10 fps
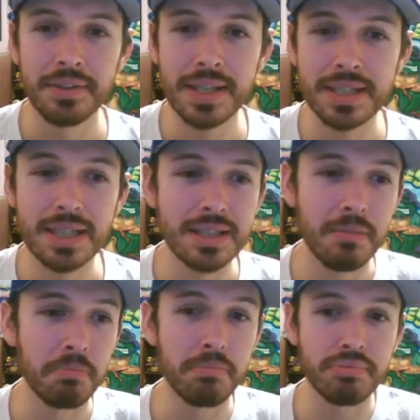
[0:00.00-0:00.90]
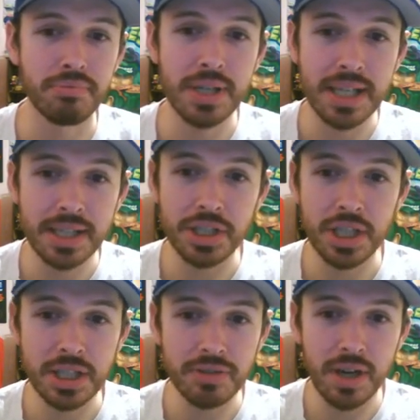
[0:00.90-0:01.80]
This is some brie
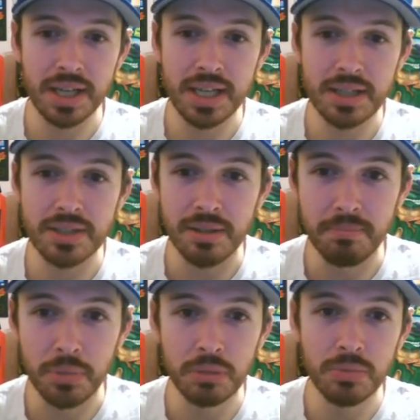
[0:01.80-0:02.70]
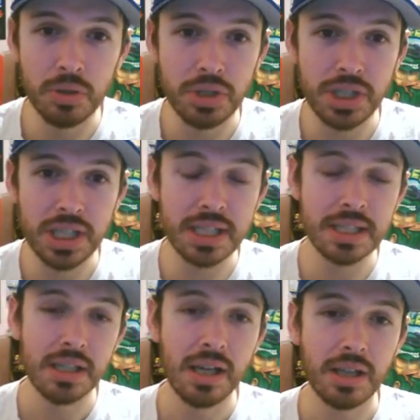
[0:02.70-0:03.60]
cheese right here, some moo moo
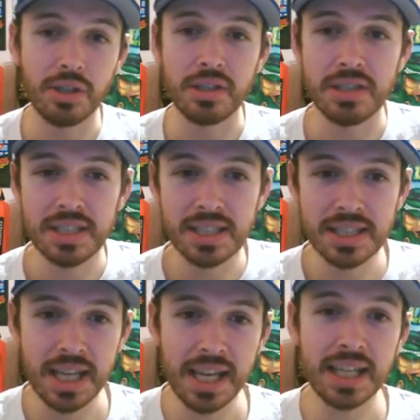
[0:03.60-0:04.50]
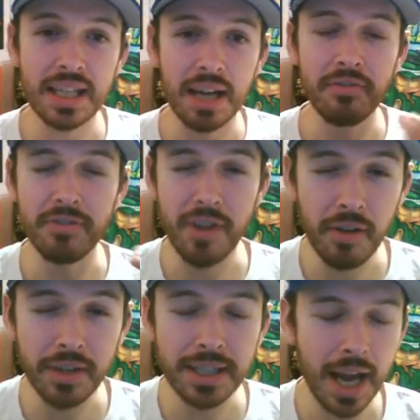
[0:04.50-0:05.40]
cheese. You can see a
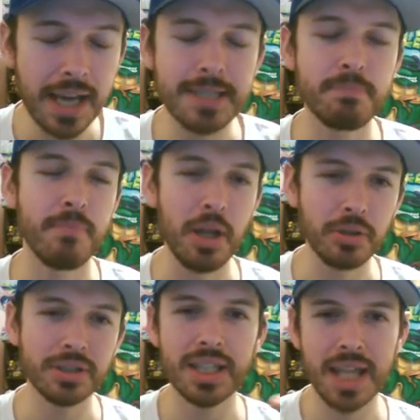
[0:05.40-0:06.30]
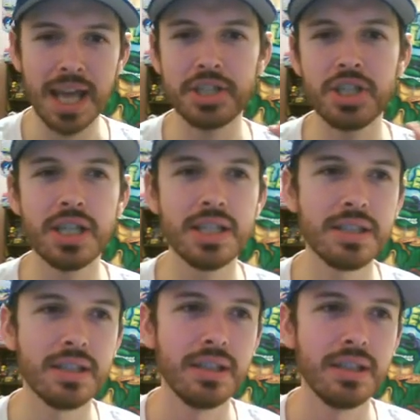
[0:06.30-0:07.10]
very nice melt to that cheese.